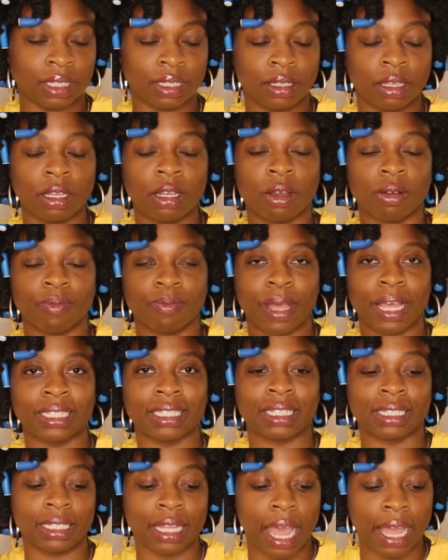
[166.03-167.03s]
you know, by
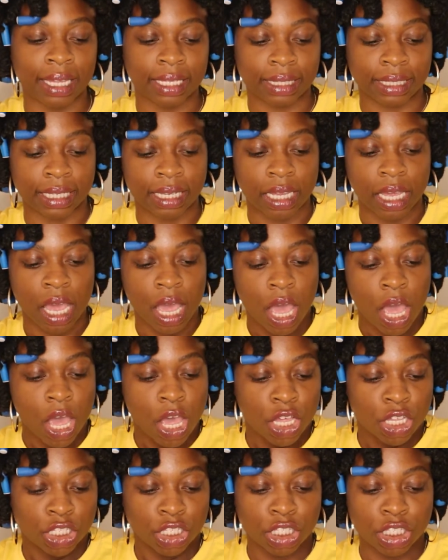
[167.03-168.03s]
society.
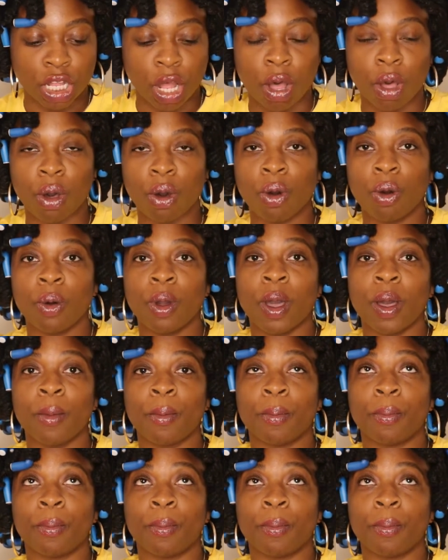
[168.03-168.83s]
So,